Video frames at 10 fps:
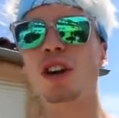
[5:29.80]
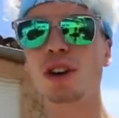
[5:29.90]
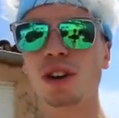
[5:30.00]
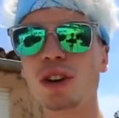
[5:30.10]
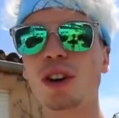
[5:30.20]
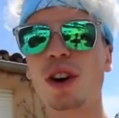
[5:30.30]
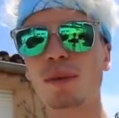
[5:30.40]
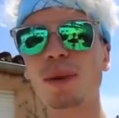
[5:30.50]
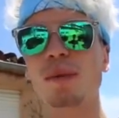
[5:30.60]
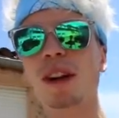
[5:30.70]
a good
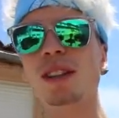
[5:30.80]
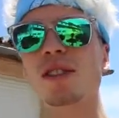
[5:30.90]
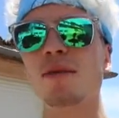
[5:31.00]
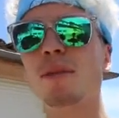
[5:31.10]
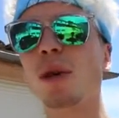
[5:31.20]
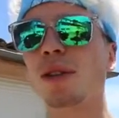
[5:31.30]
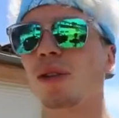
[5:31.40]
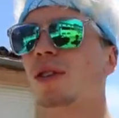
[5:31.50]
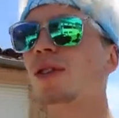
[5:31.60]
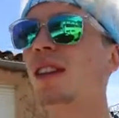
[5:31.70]
compromise of both
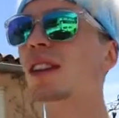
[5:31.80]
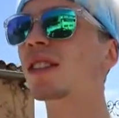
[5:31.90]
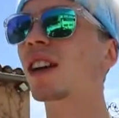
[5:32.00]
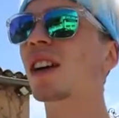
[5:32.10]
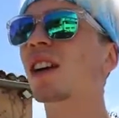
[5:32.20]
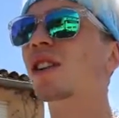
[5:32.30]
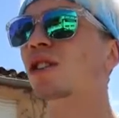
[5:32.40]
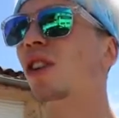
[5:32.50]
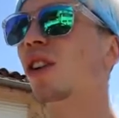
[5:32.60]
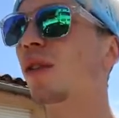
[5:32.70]
of those things.
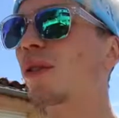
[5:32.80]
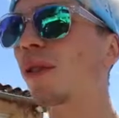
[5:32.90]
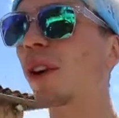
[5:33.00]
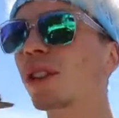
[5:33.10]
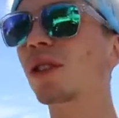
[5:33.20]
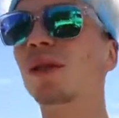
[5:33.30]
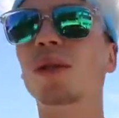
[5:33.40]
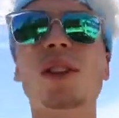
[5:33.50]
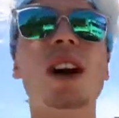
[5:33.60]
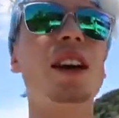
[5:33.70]
So first of
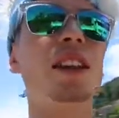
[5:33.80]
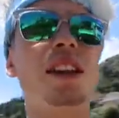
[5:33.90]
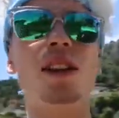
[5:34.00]
all, I think